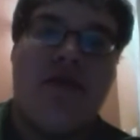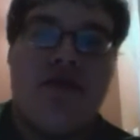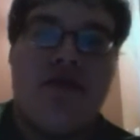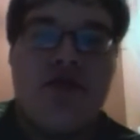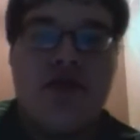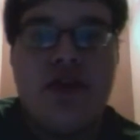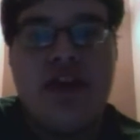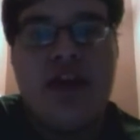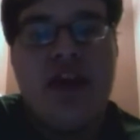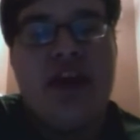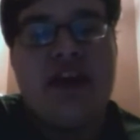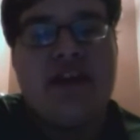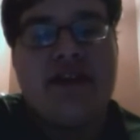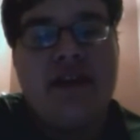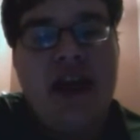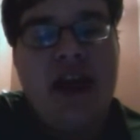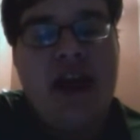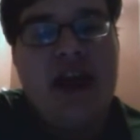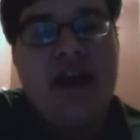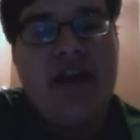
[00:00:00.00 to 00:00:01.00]

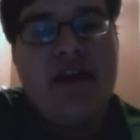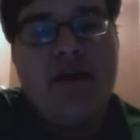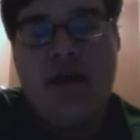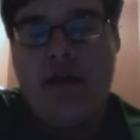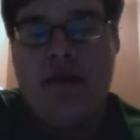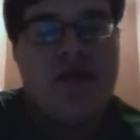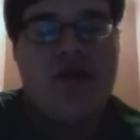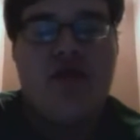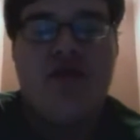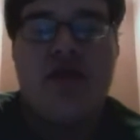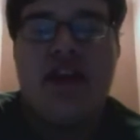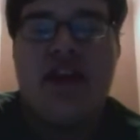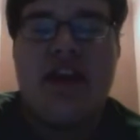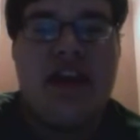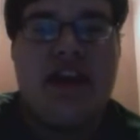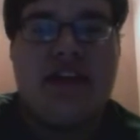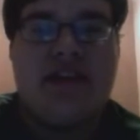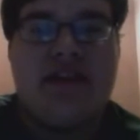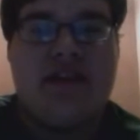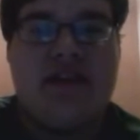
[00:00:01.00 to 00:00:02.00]
DSi. I mean,
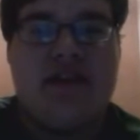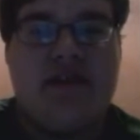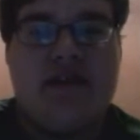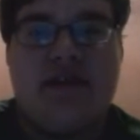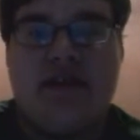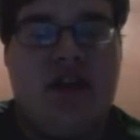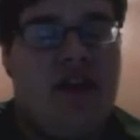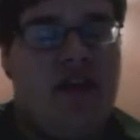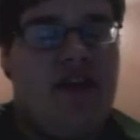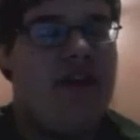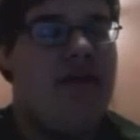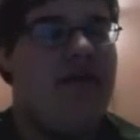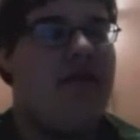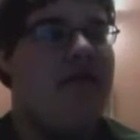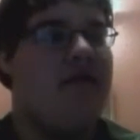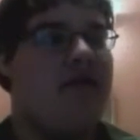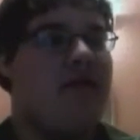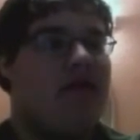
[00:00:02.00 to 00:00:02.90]
3DSs. Sorry.